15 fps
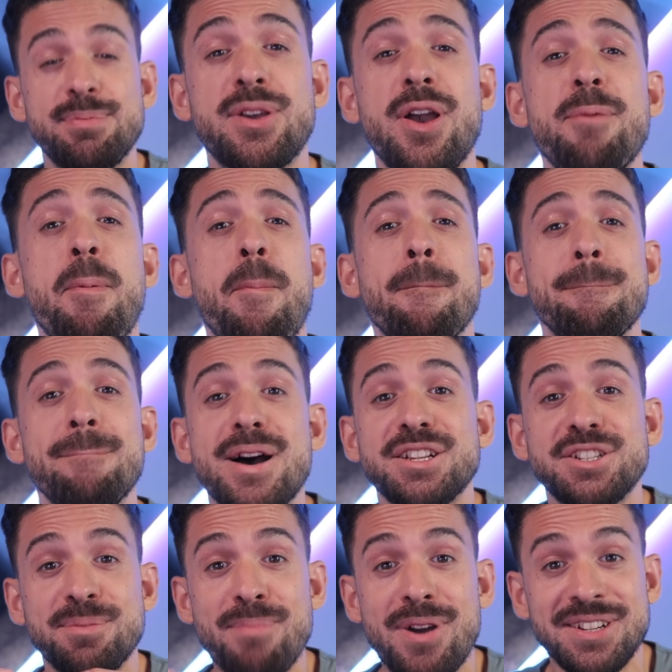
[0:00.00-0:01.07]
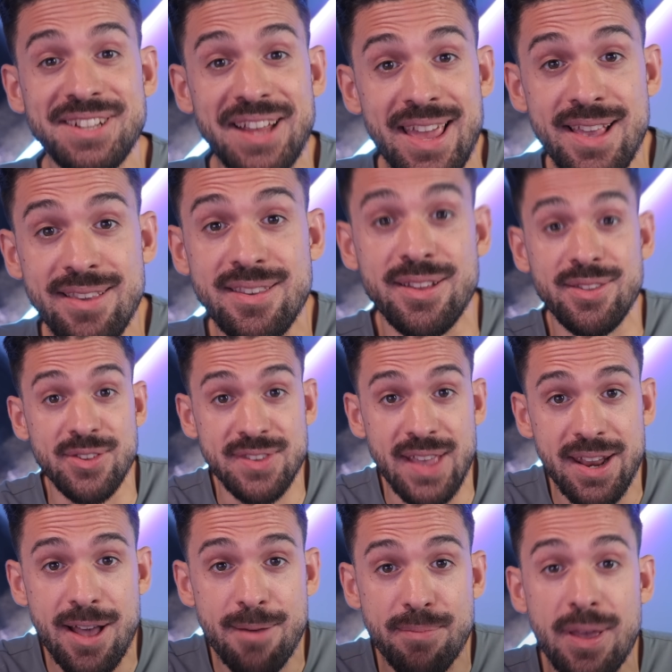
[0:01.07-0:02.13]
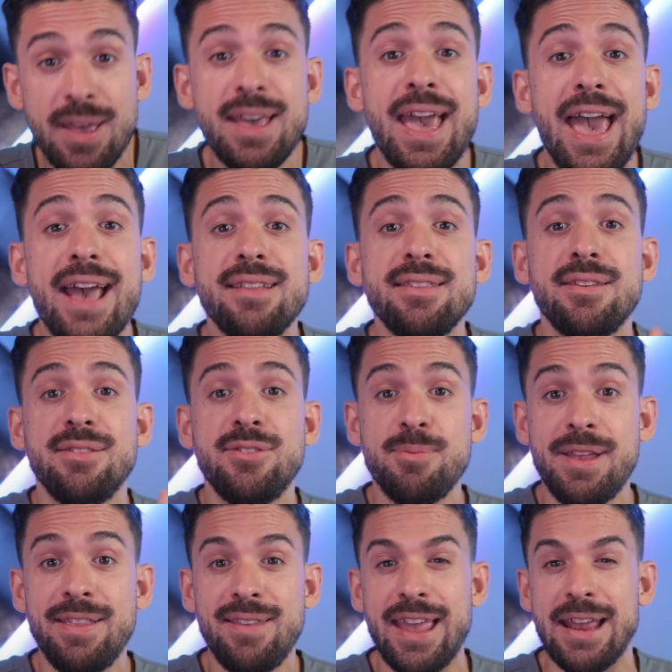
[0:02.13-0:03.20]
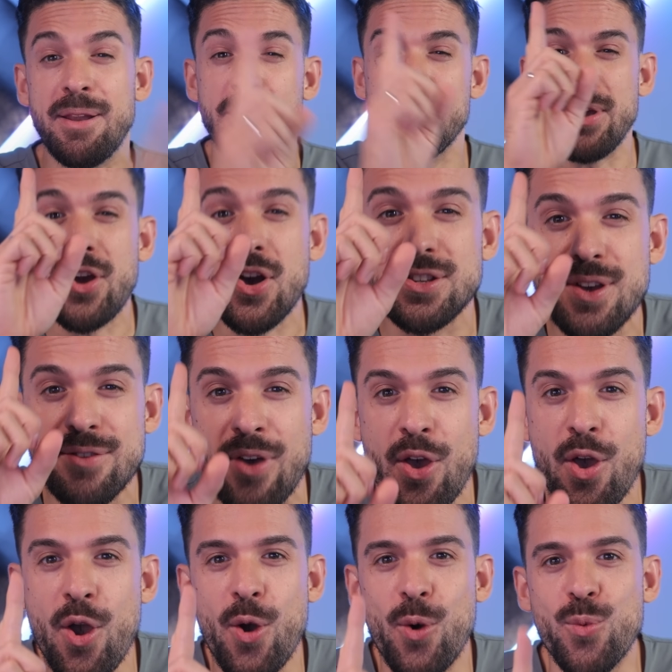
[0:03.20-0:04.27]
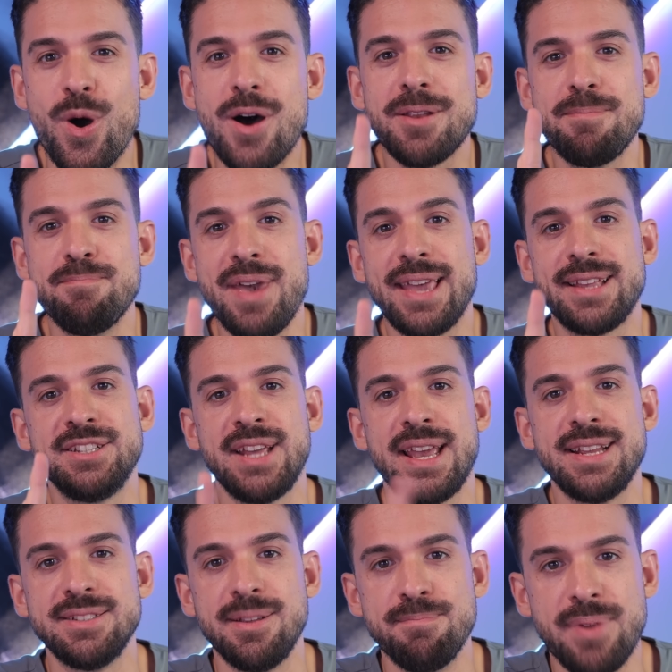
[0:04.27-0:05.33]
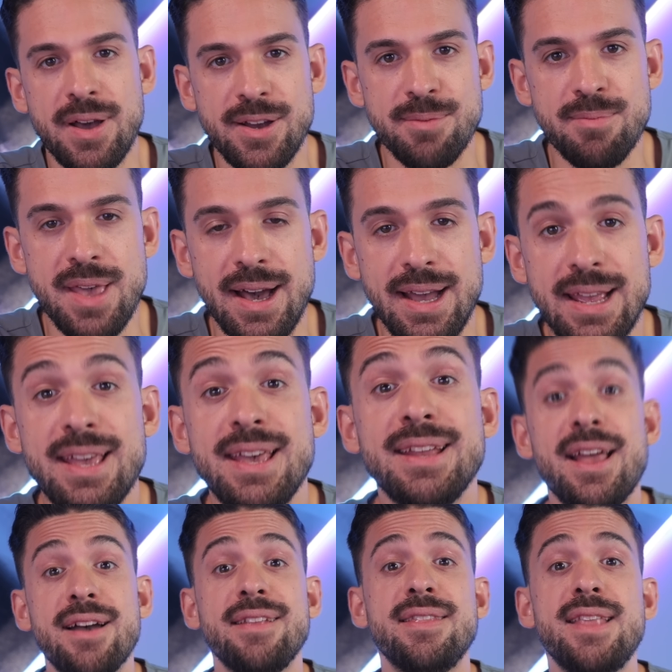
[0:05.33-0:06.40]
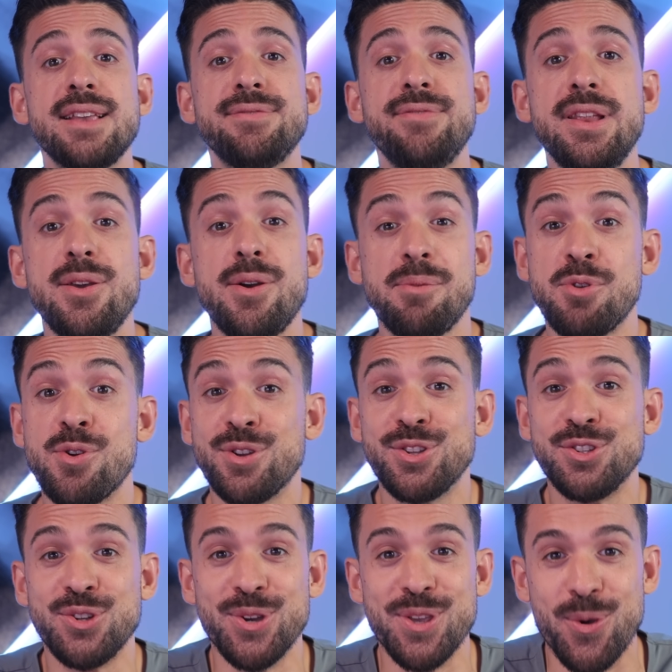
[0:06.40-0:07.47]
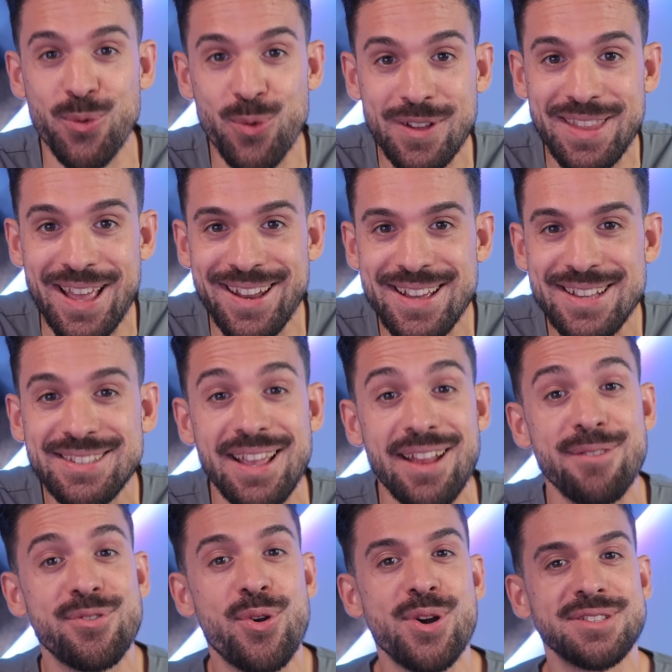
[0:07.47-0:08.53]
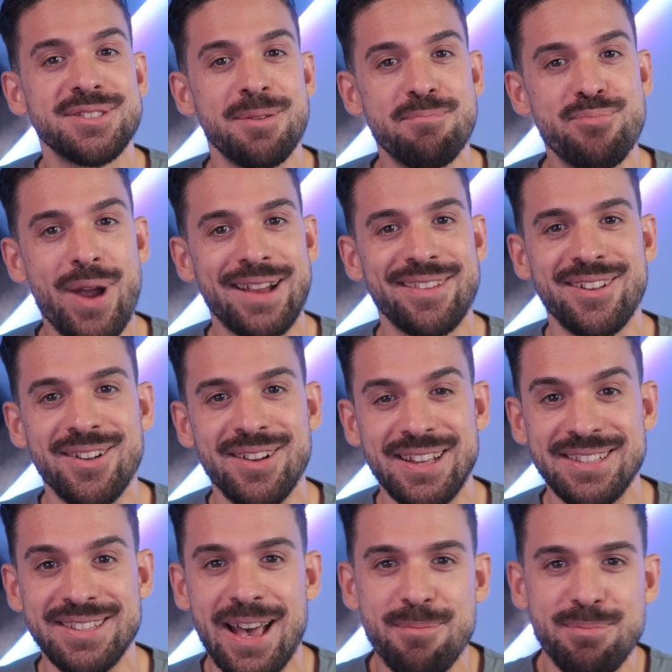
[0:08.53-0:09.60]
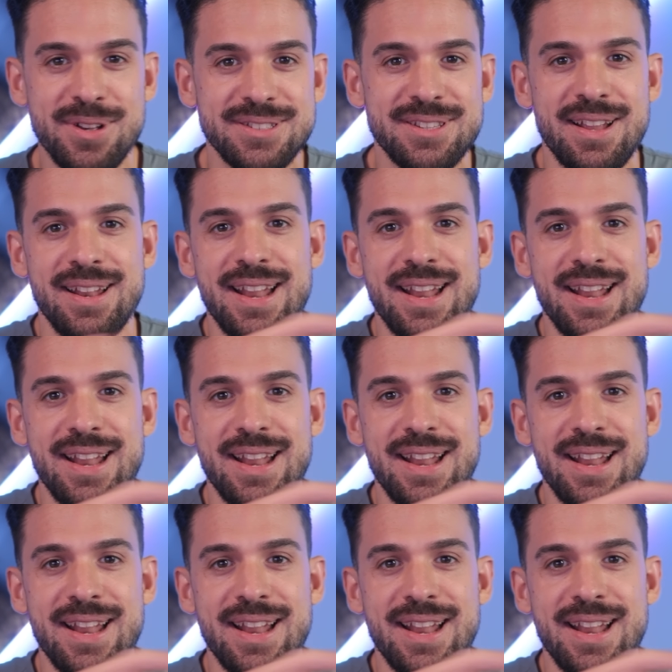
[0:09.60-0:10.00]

has become much, much easier to set up and to maintain because of one big change in Power BI. Now in this video, I'm going to show you what that is and of course some practical examples.